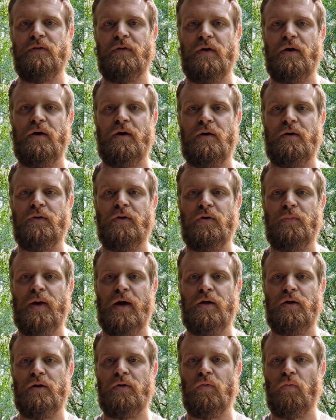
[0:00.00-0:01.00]
Uh, no
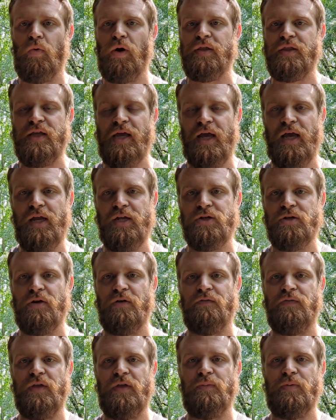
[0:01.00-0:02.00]
matter what the age
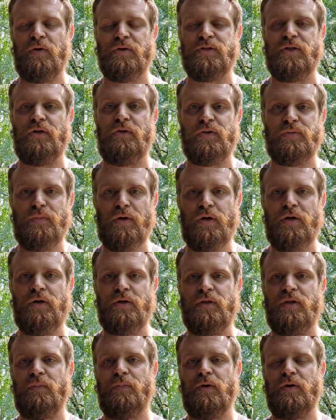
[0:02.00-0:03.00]
of the person who's
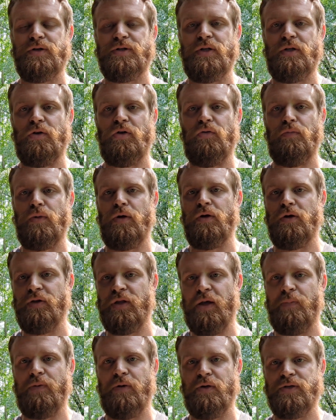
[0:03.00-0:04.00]
murdered, the person who murdered
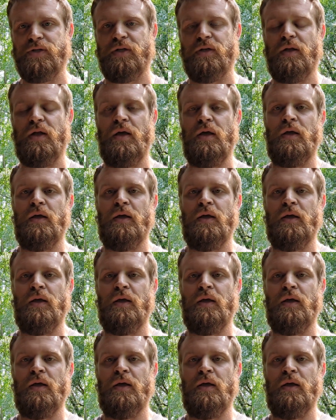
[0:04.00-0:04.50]
that person,